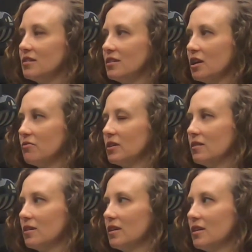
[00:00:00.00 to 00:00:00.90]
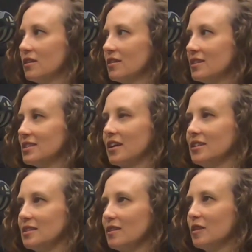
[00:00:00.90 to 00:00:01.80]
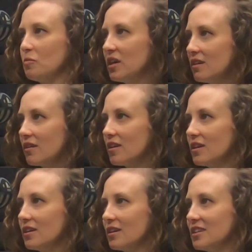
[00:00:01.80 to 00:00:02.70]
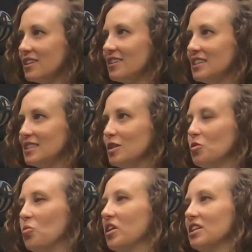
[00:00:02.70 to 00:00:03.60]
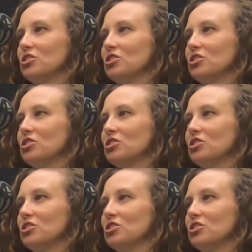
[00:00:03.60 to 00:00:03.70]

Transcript: definitely the sky's the limit on the things that you want.